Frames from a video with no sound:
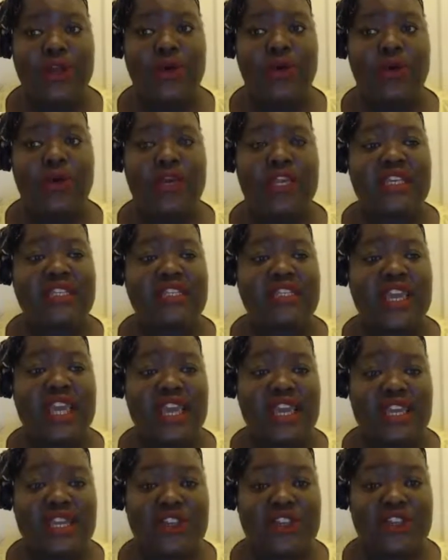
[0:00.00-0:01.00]
or He's
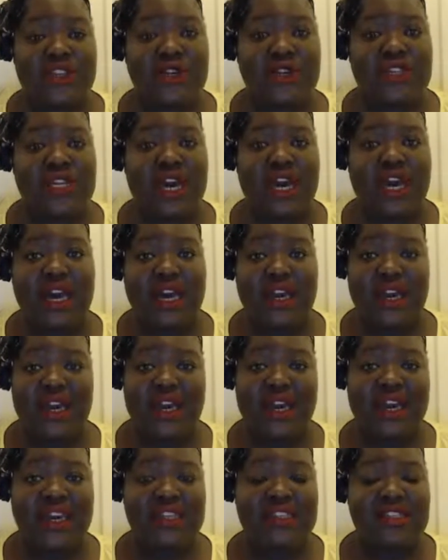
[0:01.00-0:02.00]
taking you to higher
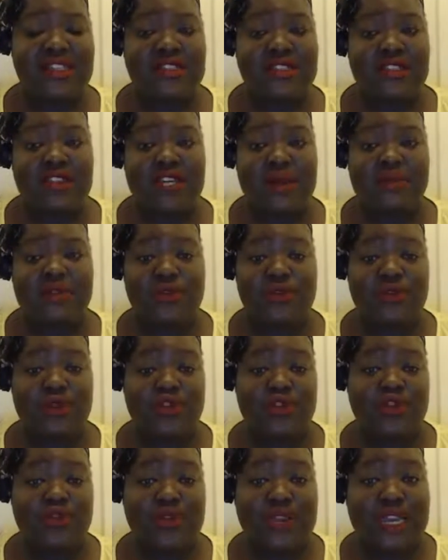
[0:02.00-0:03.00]
heights in terms of your
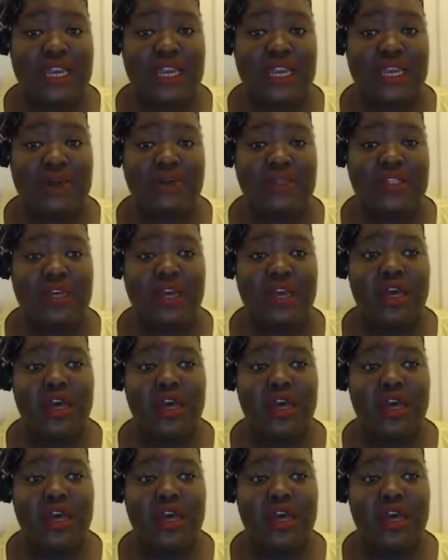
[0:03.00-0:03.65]
dreams,